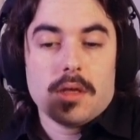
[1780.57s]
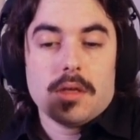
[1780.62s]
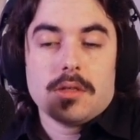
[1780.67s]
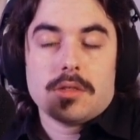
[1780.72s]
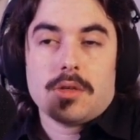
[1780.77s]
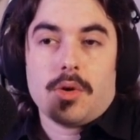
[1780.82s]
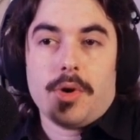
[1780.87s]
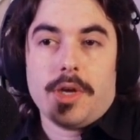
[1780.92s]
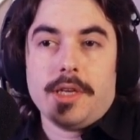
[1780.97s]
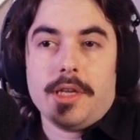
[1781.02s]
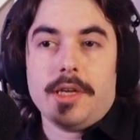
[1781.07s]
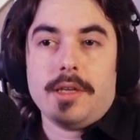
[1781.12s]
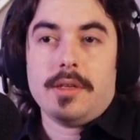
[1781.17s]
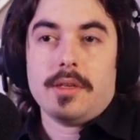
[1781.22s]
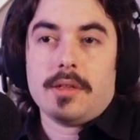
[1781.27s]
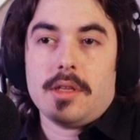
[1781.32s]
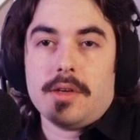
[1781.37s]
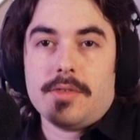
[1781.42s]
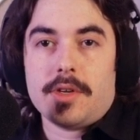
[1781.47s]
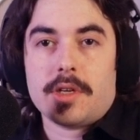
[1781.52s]
So we need
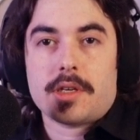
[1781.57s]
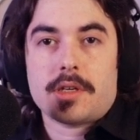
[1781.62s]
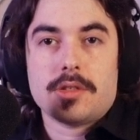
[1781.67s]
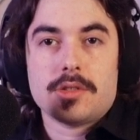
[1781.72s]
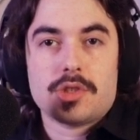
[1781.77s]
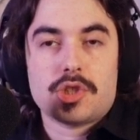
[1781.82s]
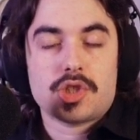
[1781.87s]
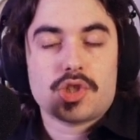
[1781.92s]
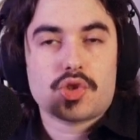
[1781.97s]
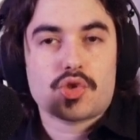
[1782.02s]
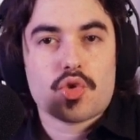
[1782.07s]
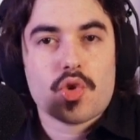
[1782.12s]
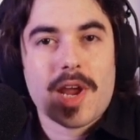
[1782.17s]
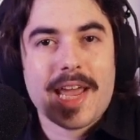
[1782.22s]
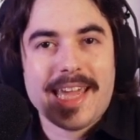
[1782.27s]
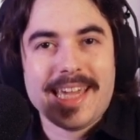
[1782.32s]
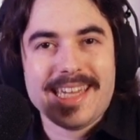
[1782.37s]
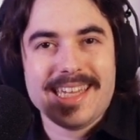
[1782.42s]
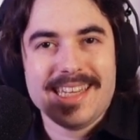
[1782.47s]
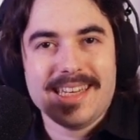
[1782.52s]
to live in a
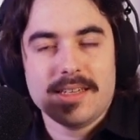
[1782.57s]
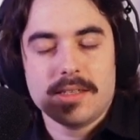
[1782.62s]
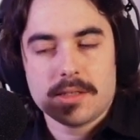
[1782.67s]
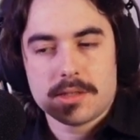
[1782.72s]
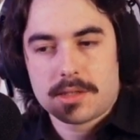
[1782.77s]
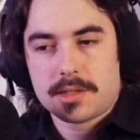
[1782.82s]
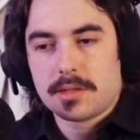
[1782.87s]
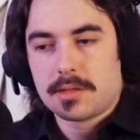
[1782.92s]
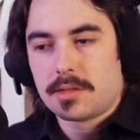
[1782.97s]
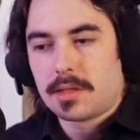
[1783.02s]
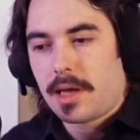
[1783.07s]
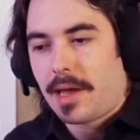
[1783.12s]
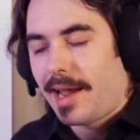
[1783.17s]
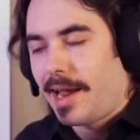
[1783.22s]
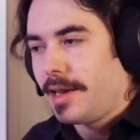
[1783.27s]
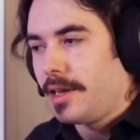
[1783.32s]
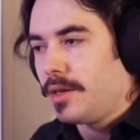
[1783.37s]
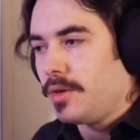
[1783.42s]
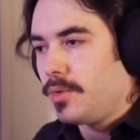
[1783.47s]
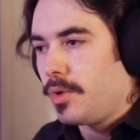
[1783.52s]
constrained
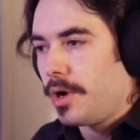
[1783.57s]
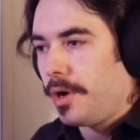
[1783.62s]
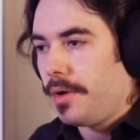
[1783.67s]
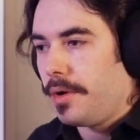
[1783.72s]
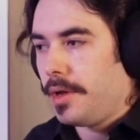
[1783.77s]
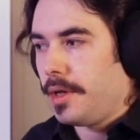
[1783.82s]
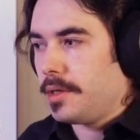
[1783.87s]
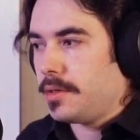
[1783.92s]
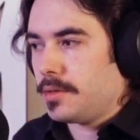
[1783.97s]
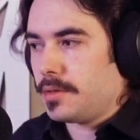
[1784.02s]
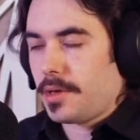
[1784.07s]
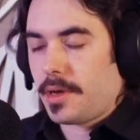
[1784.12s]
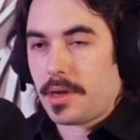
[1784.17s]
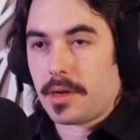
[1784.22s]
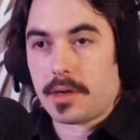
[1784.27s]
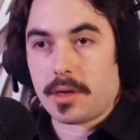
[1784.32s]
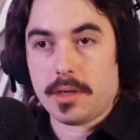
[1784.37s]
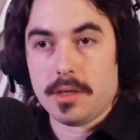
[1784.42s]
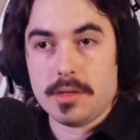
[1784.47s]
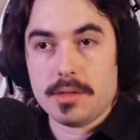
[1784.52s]
society where it's
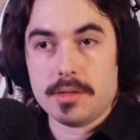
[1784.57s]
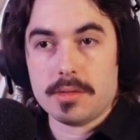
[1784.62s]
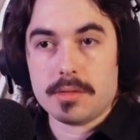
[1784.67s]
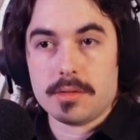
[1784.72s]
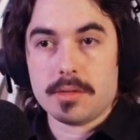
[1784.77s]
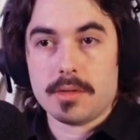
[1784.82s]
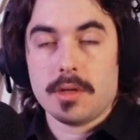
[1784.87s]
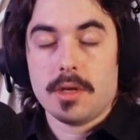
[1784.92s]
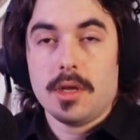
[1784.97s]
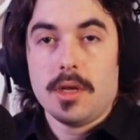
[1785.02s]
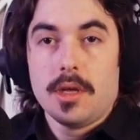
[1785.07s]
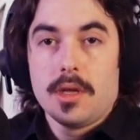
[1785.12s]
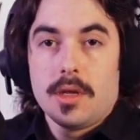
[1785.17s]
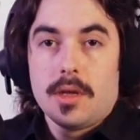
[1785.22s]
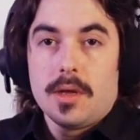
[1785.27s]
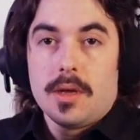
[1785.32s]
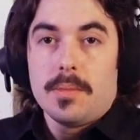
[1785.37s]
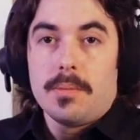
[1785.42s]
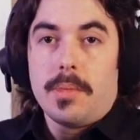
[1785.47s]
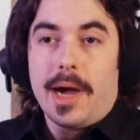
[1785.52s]
like either
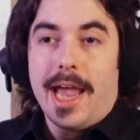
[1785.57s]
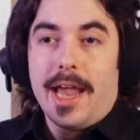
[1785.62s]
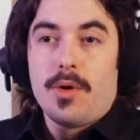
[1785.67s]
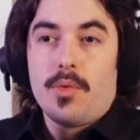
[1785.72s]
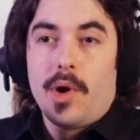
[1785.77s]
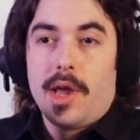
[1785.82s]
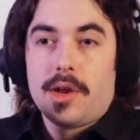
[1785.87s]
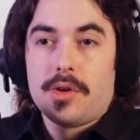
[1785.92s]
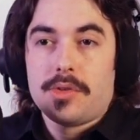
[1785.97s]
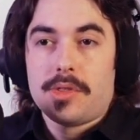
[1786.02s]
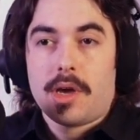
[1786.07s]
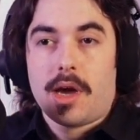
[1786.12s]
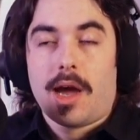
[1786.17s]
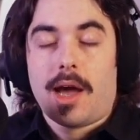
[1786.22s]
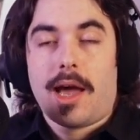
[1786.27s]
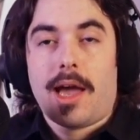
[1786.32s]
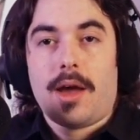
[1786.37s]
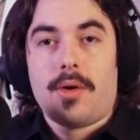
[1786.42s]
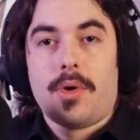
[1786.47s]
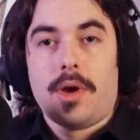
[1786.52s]
my way or the
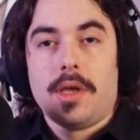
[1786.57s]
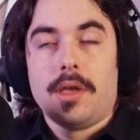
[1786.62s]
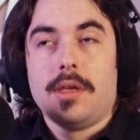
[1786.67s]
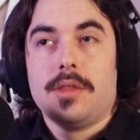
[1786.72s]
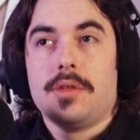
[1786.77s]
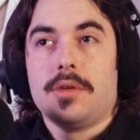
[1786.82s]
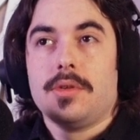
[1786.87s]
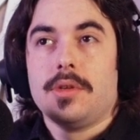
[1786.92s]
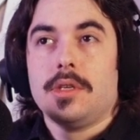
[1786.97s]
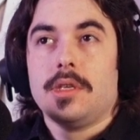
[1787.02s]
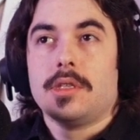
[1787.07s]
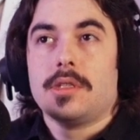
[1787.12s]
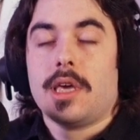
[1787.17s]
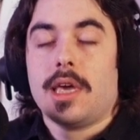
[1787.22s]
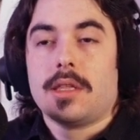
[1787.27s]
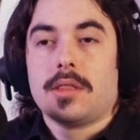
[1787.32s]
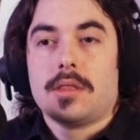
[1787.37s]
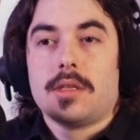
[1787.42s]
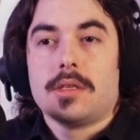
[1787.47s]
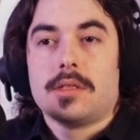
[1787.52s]
highway. Either you
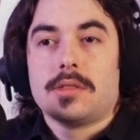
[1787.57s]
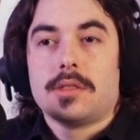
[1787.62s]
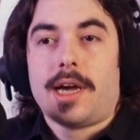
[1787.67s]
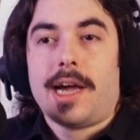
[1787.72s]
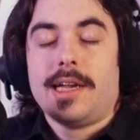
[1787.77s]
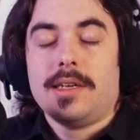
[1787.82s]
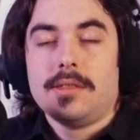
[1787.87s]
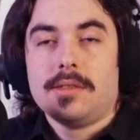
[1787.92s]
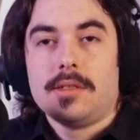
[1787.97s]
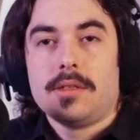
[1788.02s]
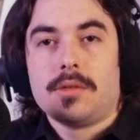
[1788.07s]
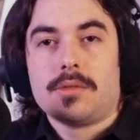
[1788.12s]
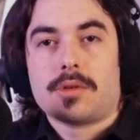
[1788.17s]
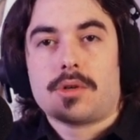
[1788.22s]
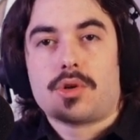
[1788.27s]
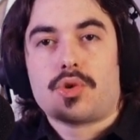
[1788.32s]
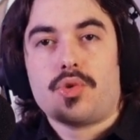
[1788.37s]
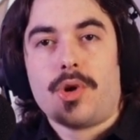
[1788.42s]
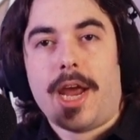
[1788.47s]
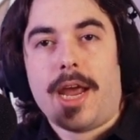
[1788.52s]
take this tiny little
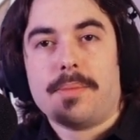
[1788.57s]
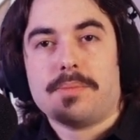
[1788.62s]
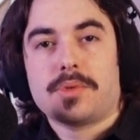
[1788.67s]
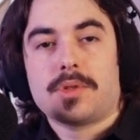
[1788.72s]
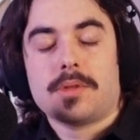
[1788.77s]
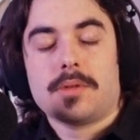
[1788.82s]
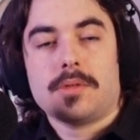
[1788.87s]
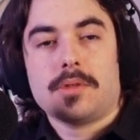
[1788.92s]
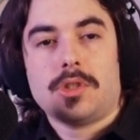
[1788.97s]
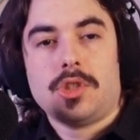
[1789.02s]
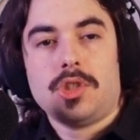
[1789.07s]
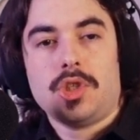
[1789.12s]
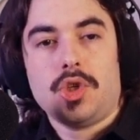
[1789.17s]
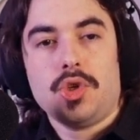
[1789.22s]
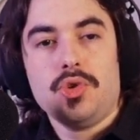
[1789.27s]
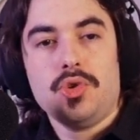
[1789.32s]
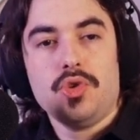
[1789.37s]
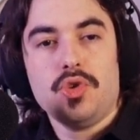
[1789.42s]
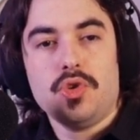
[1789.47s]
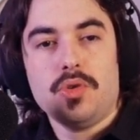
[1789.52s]
cramped
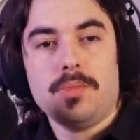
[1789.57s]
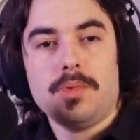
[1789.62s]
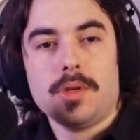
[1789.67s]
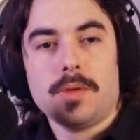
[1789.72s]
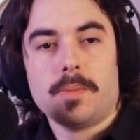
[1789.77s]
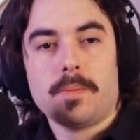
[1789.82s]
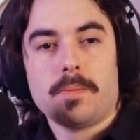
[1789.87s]
tube,